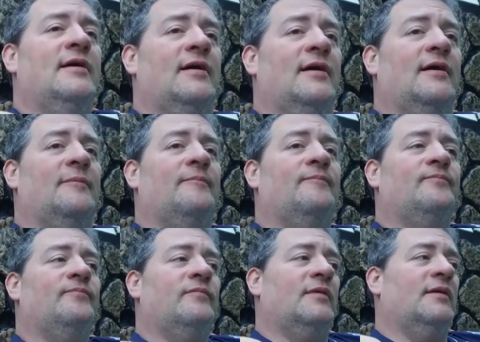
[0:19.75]
Um,
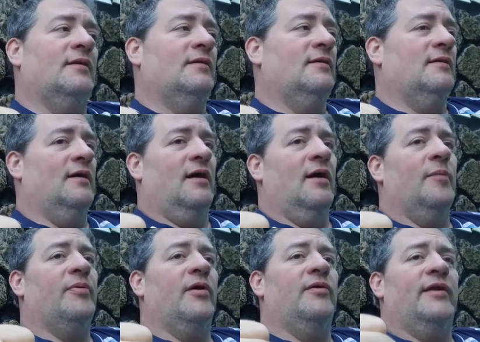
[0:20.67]
I
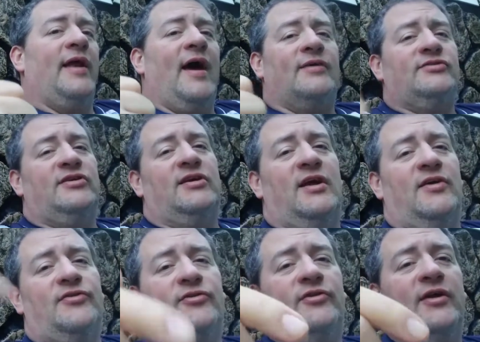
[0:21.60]
uploaded actually
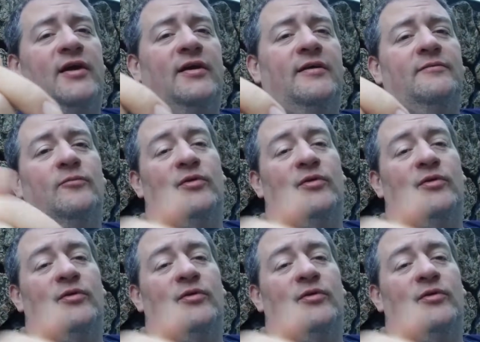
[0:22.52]
yesterday,